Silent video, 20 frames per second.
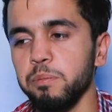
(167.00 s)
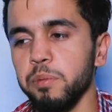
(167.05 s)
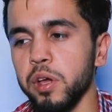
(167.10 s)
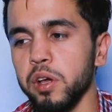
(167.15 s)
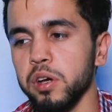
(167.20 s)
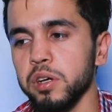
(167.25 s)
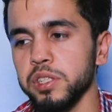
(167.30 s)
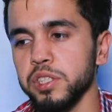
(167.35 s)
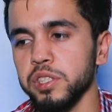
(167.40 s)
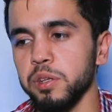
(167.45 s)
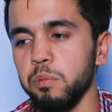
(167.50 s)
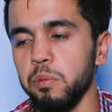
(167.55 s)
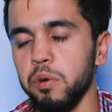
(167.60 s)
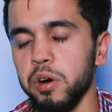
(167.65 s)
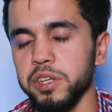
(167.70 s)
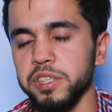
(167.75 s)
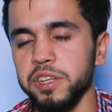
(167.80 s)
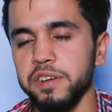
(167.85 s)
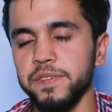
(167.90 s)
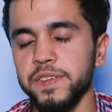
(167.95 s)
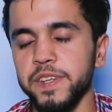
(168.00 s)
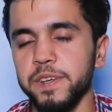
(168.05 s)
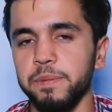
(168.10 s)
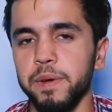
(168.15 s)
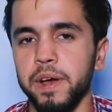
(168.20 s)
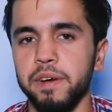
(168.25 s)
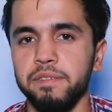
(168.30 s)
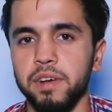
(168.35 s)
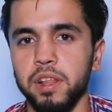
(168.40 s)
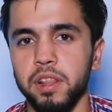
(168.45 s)
because the both of them
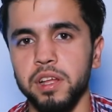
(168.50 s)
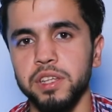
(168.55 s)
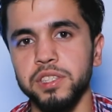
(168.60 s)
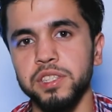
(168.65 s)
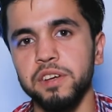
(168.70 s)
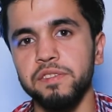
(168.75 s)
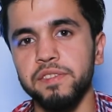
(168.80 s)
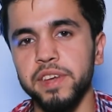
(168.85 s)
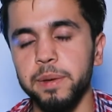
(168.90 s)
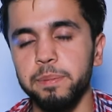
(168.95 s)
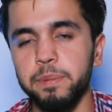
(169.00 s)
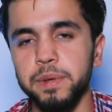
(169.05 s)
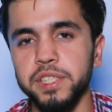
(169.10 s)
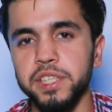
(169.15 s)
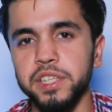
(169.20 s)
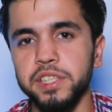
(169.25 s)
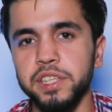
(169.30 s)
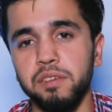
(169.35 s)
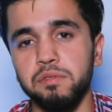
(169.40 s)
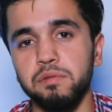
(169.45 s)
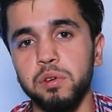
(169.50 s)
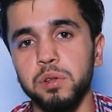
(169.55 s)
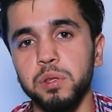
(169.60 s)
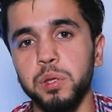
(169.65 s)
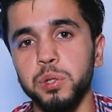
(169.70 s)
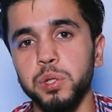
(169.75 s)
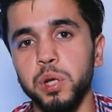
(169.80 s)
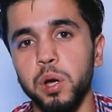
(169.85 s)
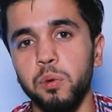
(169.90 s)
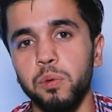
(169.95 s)
have a lot of capacity.
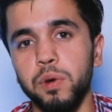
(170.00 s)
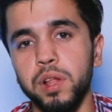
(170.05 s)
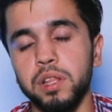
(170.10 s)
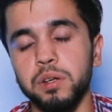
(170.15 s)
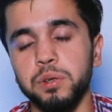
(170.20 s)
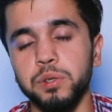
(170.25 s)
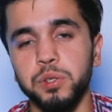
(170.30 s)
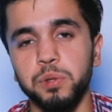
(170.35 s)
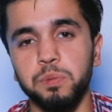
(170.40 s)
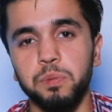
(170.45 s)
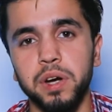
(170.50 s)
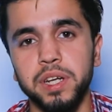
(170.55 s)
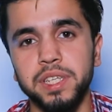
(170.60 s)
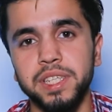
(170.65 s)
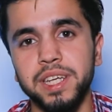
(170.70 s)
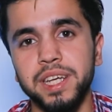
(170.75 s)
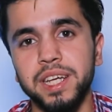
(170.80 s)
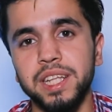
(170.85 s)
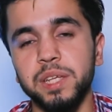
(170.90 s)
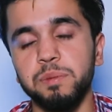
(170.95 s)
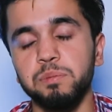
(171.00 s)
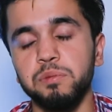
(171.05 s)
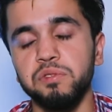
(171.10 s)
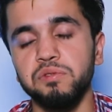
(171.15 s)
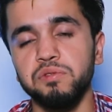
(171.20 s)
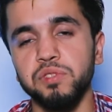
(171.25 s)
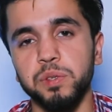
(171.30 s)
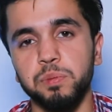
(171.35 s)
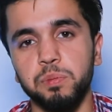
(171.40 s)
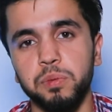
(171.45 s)
Photoshop will automatically
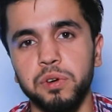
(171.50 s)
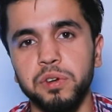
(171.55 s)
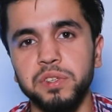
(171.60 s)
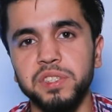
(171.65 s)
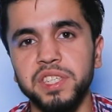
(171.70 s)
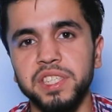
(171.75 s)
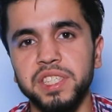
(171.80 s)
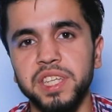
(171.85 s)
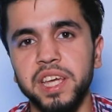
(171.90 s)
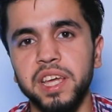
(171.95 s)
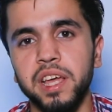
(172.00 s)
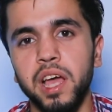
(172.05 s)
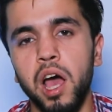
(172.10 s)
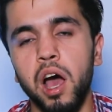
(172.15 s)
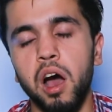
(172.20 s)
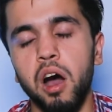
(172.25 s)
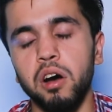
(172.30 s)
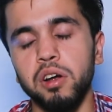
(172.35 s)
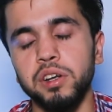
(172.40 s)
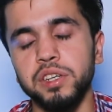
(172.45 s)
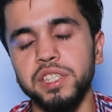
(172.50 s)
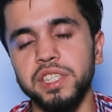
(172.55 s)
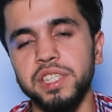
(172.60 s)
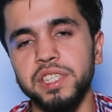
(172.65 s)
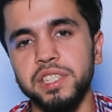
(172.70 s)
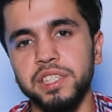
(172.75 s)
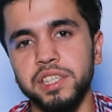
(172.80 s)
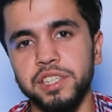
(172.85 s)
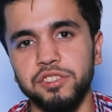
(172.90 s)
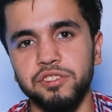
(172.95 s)
move the processing on
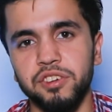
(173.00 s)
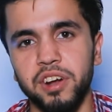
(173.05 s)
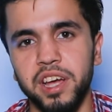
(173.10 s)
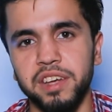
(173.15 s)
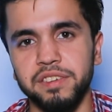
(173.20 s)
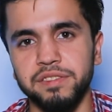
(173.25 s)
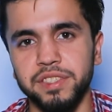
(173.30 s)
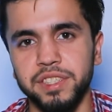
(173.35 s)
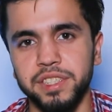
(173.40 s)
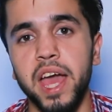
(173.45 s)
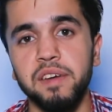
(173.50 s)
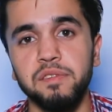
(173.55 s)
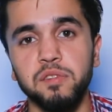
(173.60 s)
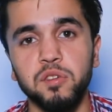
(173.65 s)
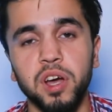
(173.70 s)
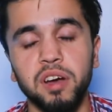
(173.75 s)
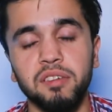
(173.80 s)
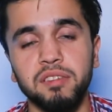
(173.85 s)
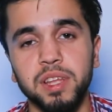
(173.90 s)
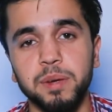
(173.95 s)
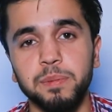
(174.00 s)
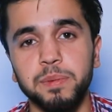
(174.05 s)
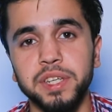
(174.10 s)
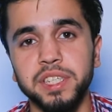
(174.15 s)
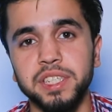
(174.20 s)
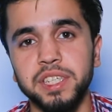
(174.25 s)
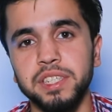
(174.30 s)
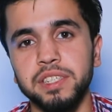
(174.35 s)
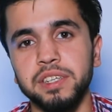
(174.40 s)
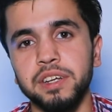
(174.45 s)
disk drives. If you have
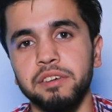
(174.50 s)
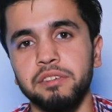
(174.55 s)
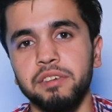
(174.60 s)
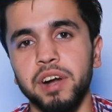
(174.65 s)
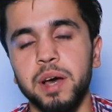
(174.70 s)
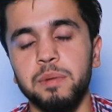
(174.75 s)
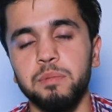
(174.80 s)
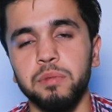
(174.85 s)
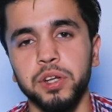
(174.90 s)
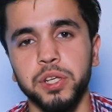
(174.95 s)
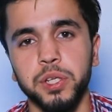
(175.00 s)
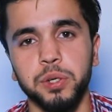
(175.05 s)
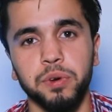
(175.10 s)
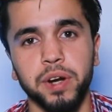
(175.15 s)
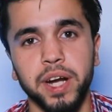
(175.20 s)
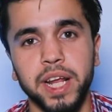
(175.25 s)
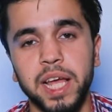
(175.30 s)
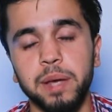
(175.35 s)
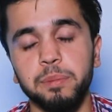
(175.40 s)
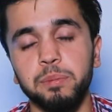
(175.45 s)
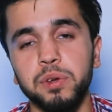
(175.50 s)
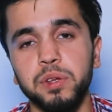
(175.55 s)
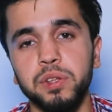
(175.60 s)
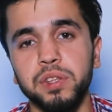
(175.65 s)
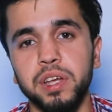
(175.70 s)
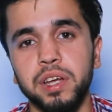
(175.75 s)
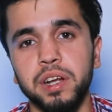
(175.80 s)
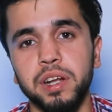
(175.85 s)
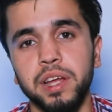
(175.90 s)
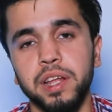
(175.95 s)
limited RAM on your
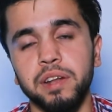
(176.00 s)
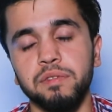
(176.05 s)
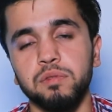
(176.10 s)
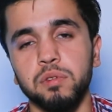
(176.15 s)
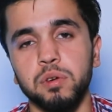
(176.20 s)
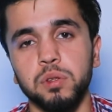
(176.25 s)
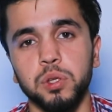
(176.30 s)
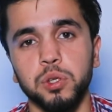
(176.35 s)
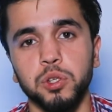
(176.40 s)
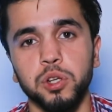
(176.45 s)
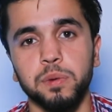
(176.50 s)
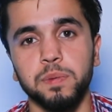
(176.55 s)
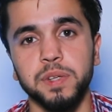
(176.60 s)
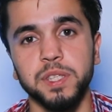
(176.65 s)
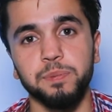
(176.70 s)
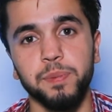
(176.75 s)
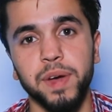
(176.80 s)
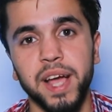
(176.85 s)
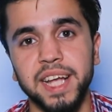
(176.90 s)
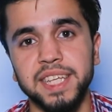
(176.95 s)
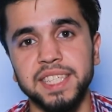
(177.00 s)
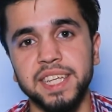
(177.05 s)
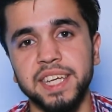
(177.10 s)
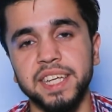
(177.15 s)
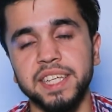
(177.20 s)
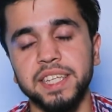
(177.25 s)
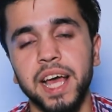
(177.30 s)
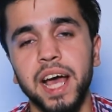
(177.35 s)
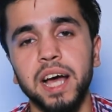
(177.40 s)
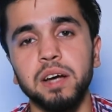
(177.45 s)
computer and Photoshop is maxing
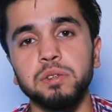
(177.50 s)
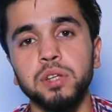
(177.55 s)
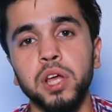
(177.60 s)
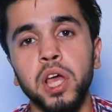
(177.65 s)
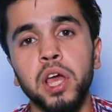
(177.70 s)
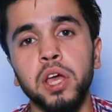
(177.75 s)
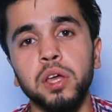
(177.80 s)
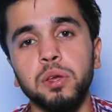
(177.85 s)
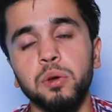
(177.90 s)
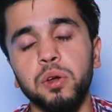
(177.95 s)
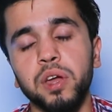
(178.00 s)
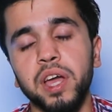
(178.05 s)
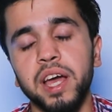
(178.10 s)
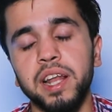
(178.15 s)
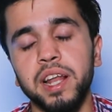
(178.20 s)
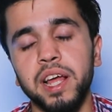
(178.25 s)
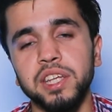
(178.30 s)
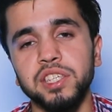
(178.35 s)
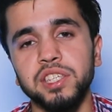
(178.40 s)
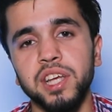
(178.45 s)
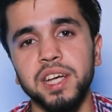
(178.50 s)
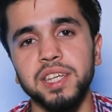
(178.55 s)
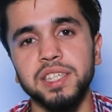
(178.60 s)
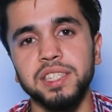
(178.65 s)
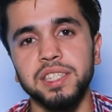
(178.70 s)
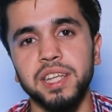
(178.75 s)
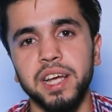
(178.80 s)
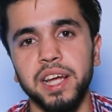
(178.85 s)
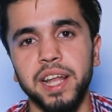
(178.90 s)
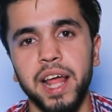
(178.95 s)
it out, you can
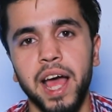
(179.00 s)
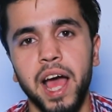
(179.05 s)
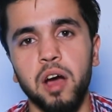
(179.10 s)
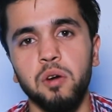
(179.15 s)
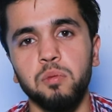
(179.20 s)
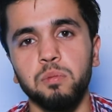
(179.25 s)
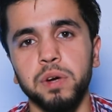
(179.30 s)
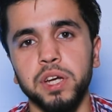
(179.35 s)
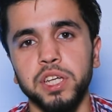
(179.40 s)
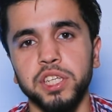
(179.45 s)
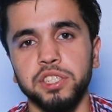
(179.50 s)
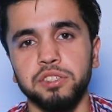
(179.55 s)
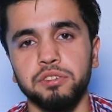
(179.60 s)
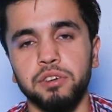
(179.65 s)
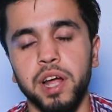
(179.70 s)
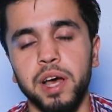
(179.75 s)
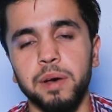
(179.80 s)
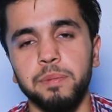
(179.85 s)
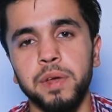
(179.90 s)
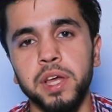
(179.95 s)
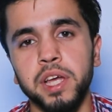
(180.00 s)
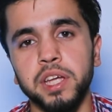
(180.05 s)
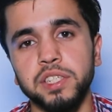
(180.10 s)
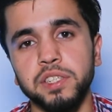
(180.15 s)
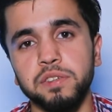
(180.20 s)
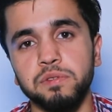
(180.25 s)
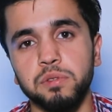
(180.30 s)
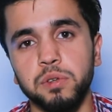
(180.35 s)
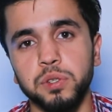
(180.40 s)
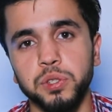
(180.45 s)
adjust that how much RAM
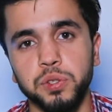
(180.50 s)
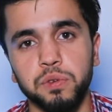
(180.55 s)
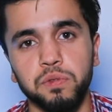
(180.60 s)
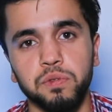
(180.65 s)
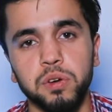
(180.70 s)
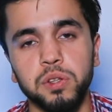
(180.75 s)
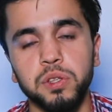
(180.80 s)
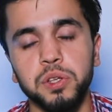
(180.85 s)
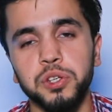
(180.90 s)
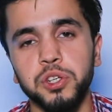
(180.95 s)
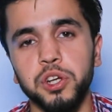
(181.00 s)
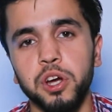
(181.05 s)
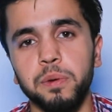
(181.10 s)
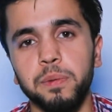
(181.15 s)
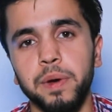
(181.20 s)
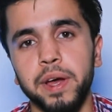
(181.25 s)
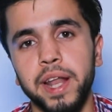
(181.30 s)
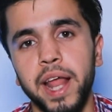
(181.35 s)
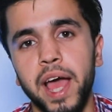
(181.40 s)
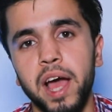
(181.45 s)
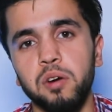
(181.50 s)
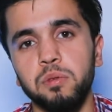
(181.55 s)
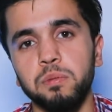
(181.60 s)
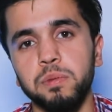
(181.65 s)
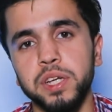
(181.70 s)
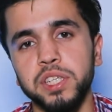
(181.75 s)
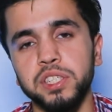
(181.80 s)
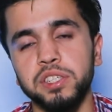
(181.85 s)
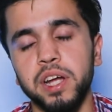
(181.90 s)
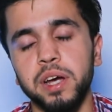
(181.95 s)
you go to Photoshop and how
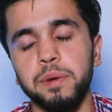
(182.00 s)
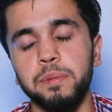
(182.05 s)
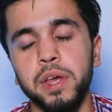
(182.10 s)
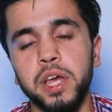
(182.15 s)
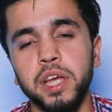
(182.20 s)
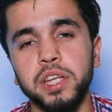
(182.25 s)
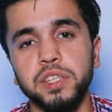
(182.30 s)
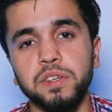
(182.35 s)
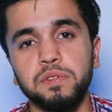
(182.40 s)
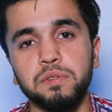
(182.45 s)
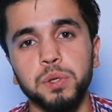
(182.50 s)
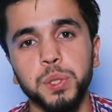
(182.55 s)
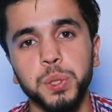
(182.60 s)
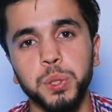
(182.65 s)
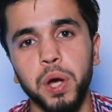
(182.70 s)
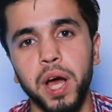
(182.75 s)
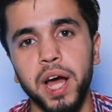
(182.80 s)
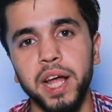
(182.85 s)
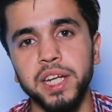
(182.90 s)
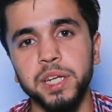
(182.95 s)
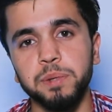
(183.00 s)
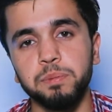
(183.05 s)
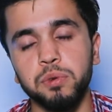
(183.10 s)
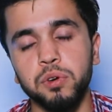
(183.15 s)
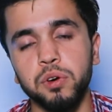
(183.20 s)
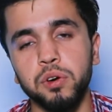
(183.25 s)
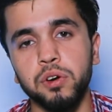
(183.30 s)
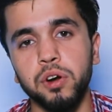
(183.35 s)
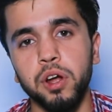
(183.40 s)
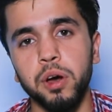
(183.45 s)
much RAM you go to other
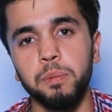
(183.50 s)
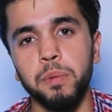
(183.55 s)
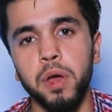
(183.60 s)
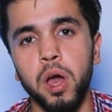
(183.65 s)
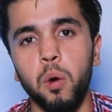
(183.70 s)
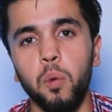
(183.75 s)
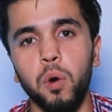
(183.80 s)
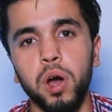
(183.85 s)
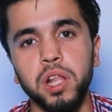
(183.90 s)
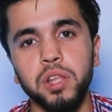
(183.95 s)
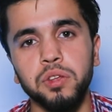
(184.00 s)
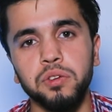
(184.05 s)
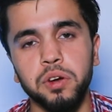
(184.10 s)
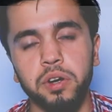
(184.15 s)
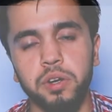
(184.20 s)
program while you